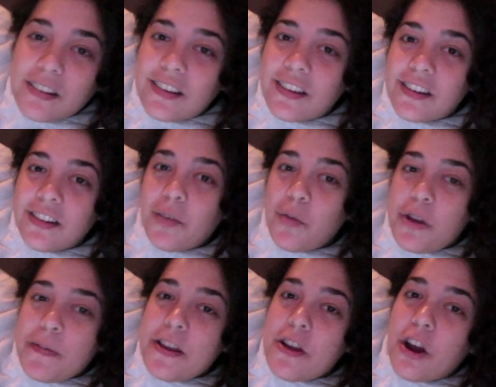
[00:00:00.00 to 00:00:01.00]
Like, what do you mean
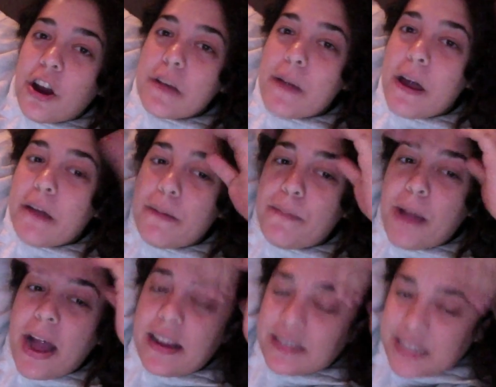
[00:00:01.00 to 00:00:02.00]
you heard about him in
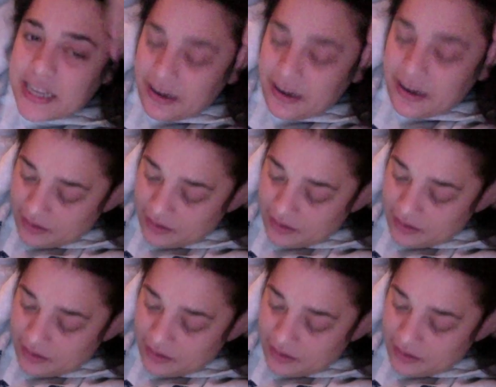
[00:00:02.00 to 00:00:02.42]
passing?